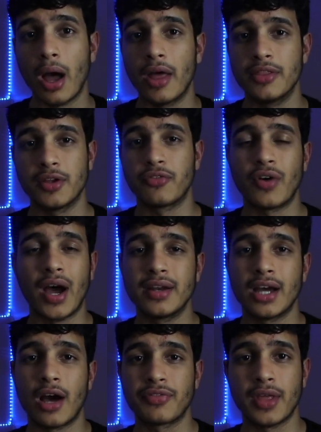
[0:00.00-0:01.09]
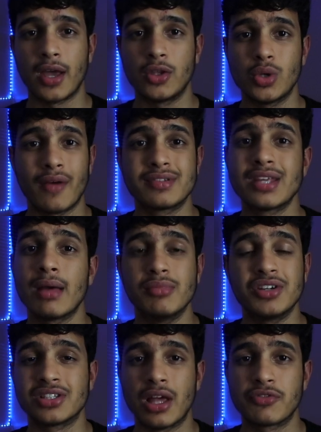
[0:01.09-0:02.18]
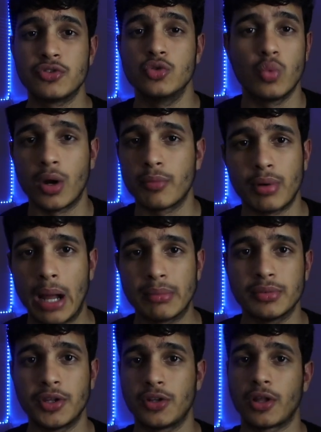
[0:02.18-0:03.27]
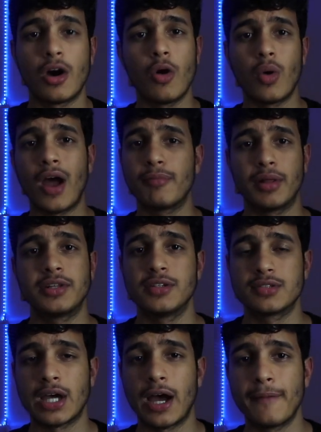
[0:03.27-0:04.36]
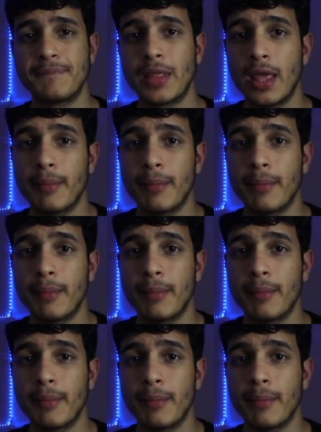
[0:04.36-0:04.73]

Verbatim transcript: and then find out that you have 10 minutes left to do one problem. And you're like, oh, I have plenty of time.